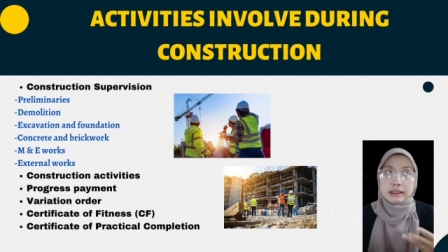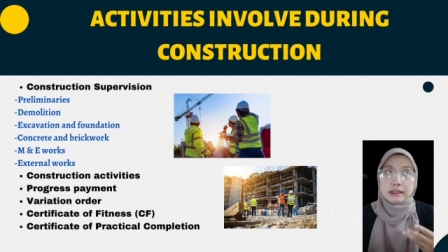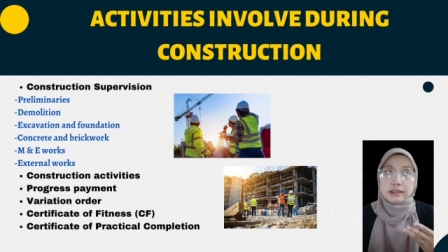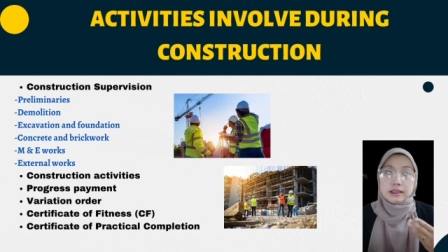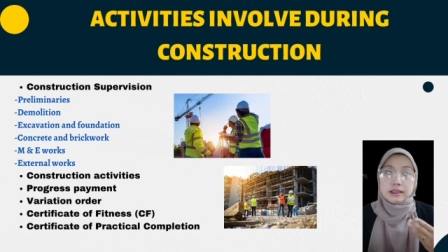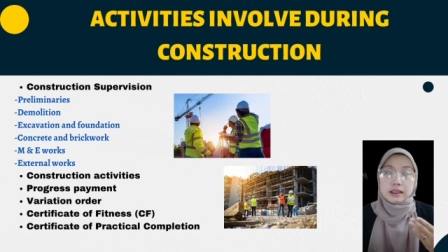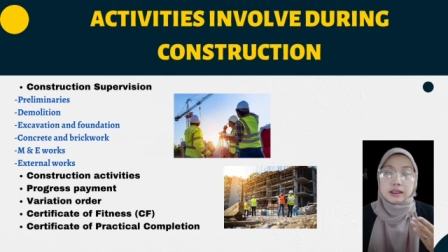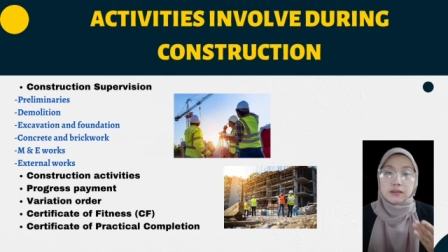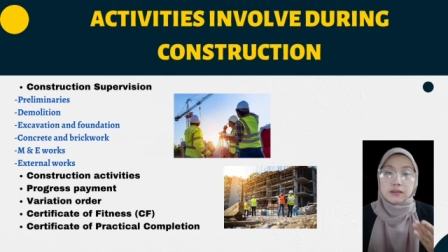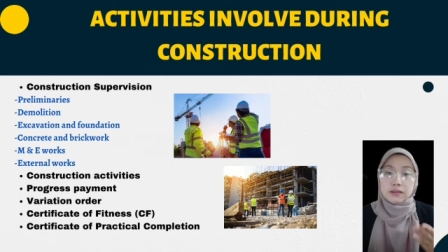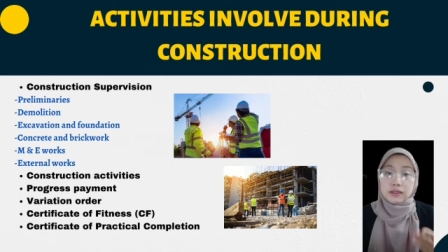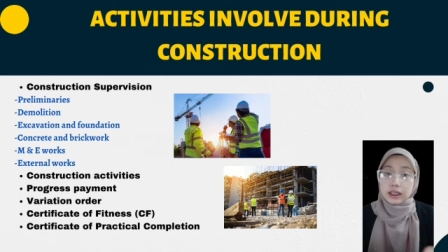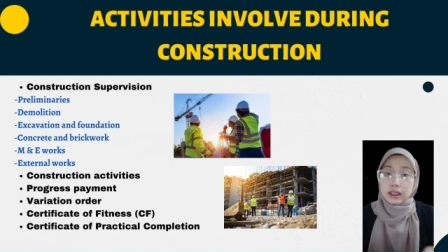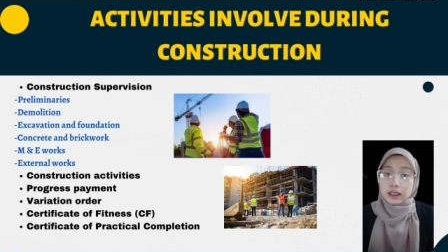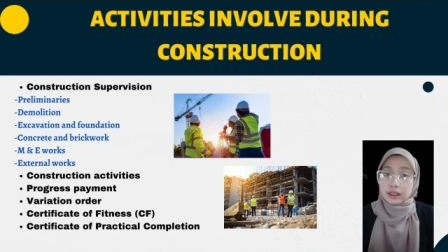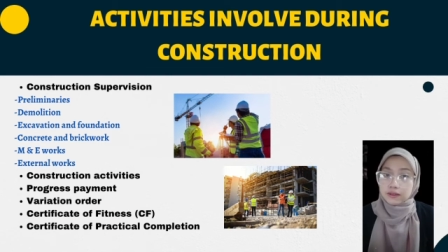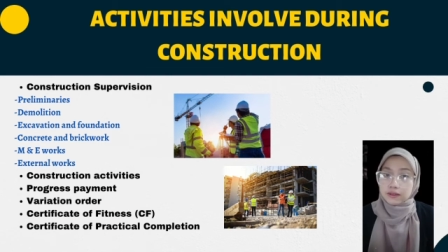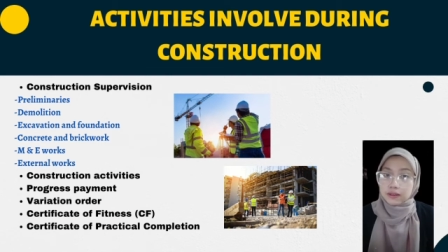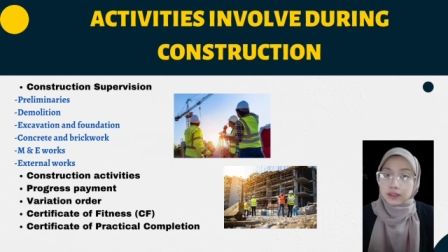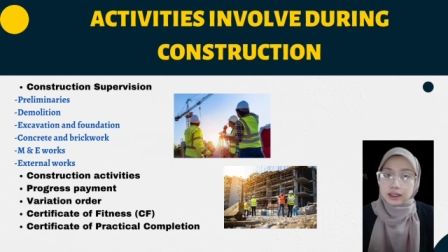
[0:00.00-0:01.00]

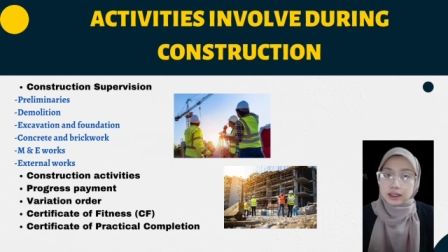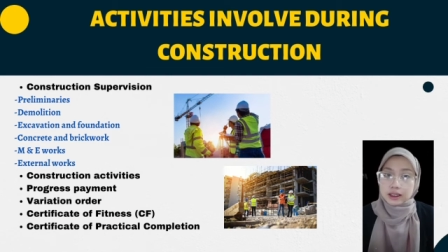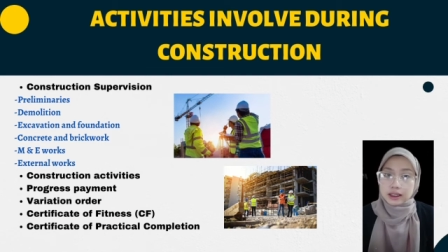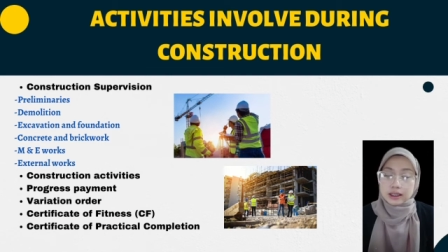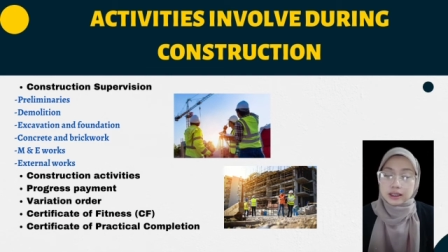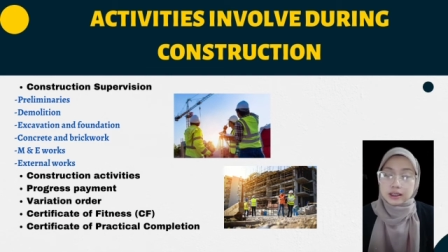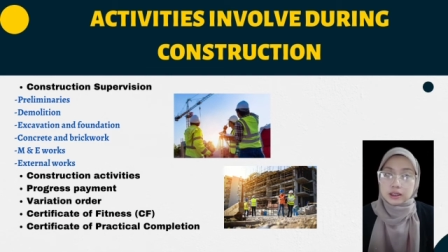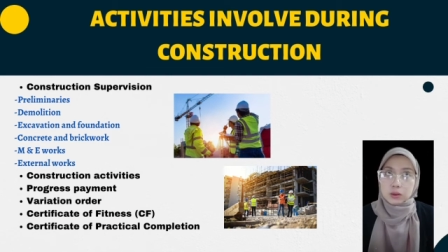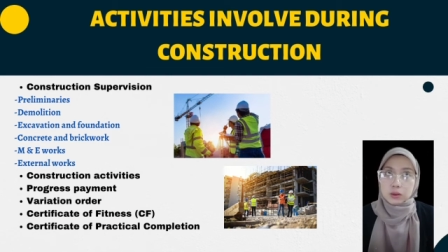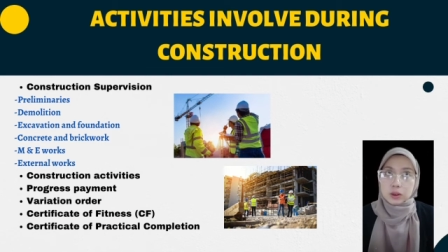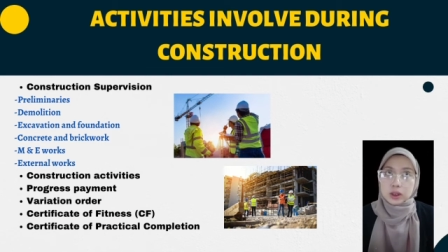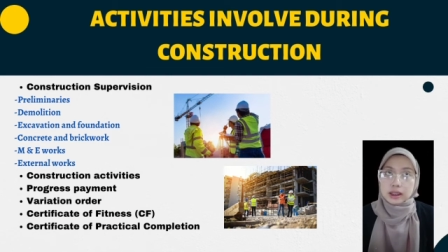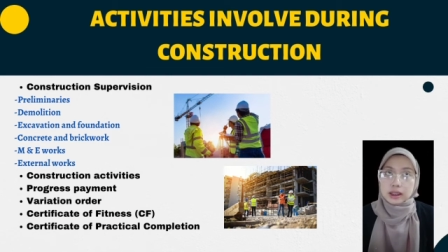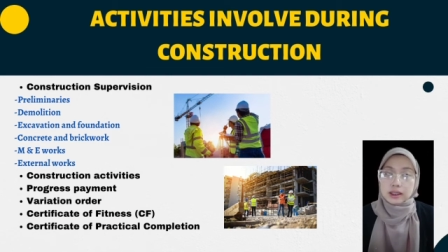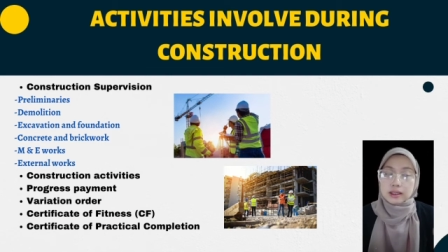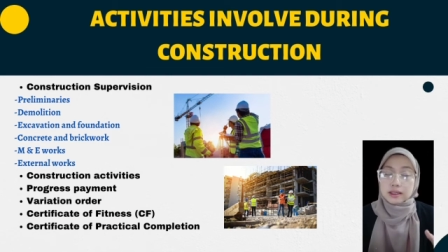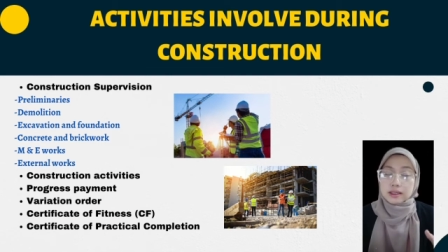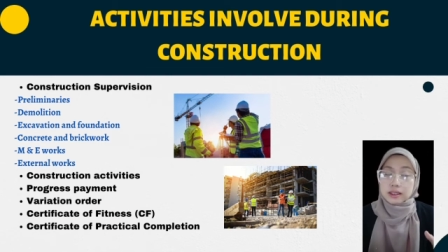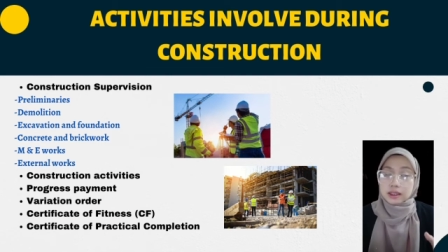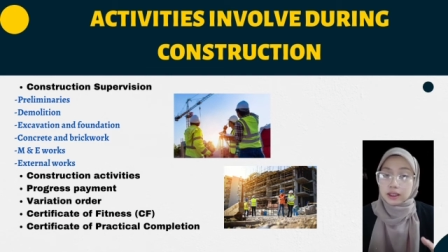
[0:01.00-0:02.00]
certificate fitness, which
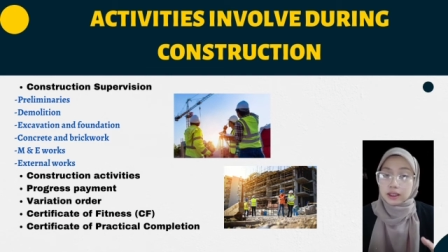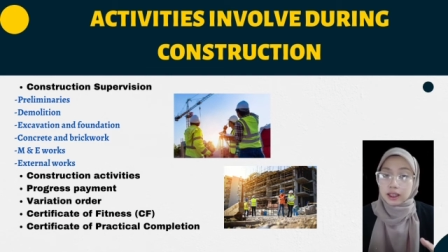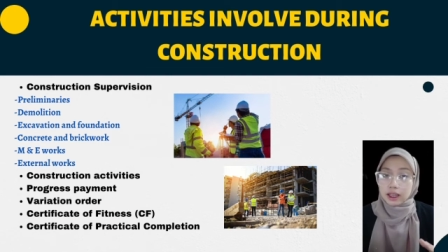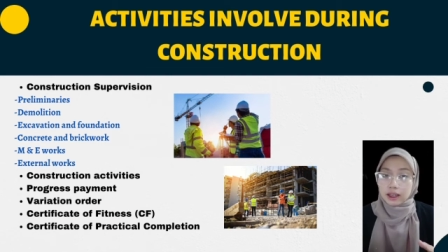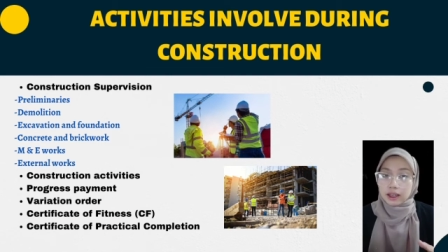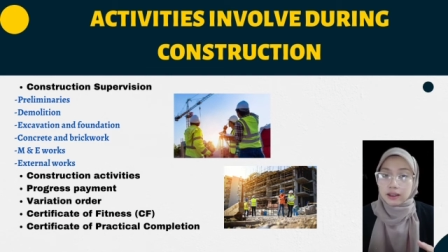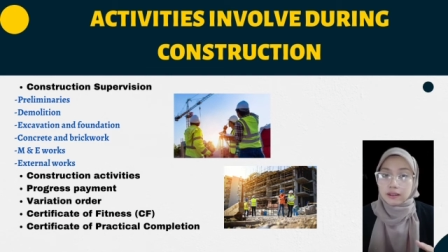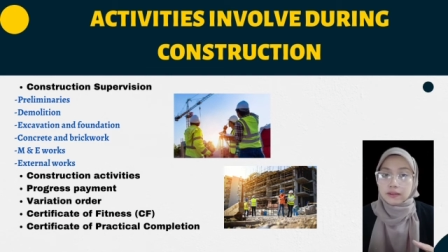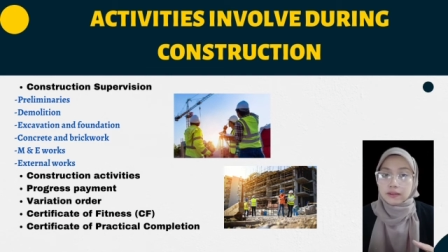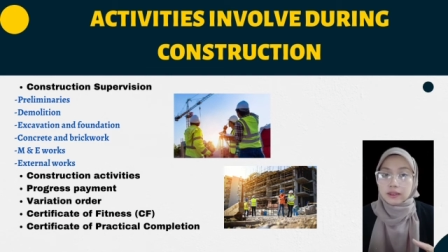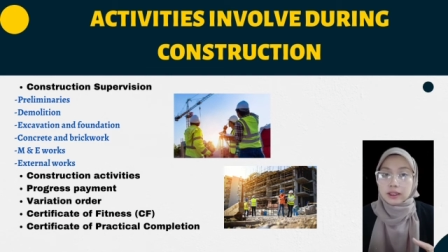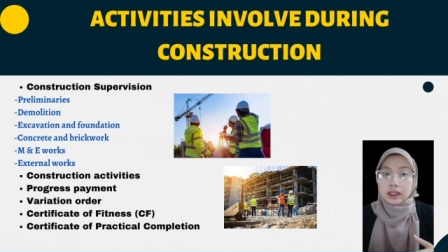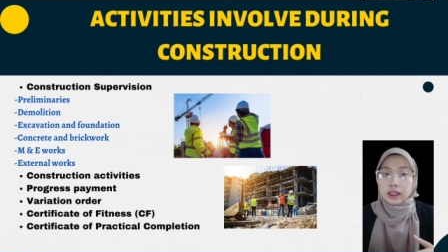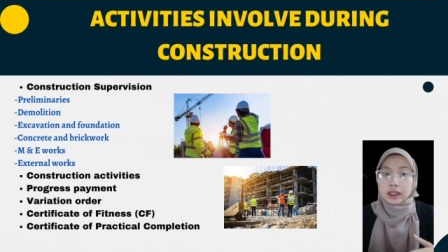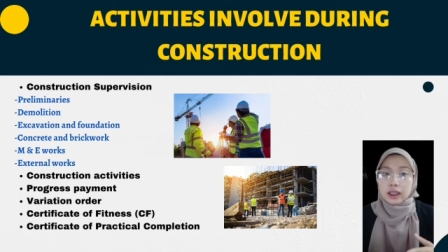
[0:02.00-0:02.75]
is CF,